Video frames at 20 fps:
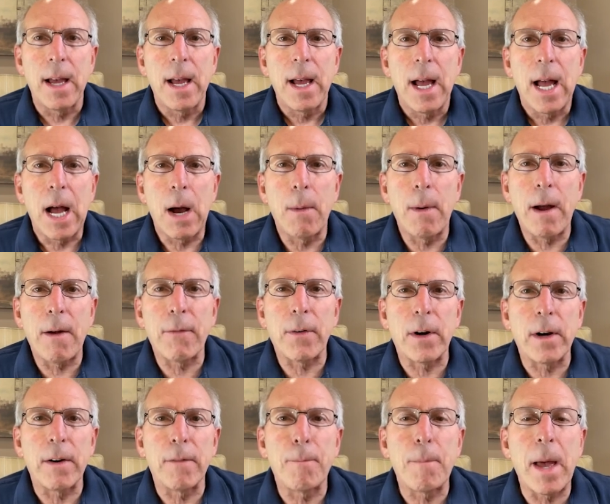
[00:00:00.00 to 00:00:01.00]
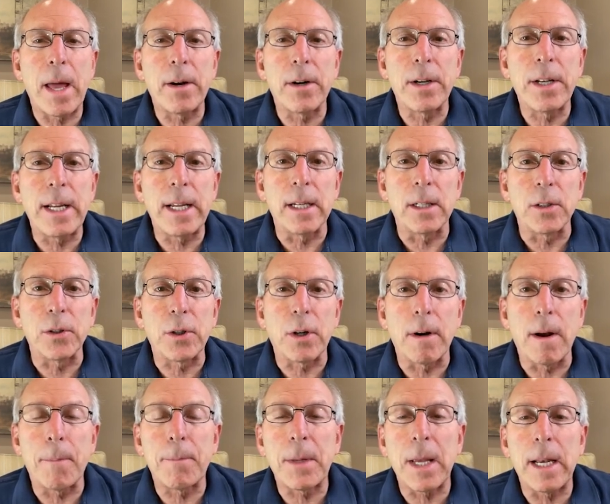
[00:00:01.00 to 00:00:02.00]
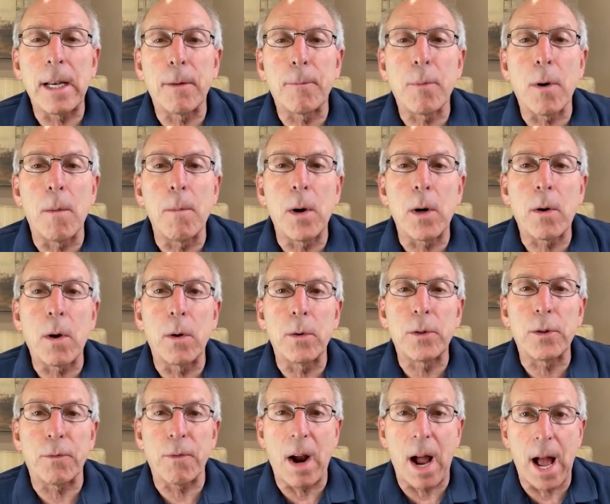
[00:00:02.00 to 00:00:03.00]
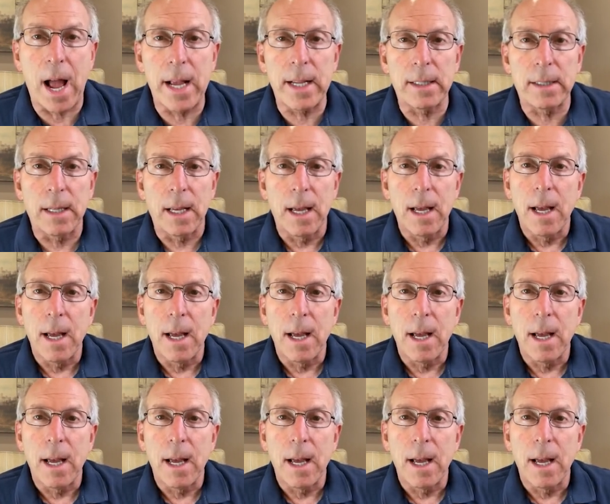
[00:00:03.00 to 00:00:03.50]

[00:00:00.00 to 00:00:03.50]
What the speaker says: However, if better deals or updated promo codes arise,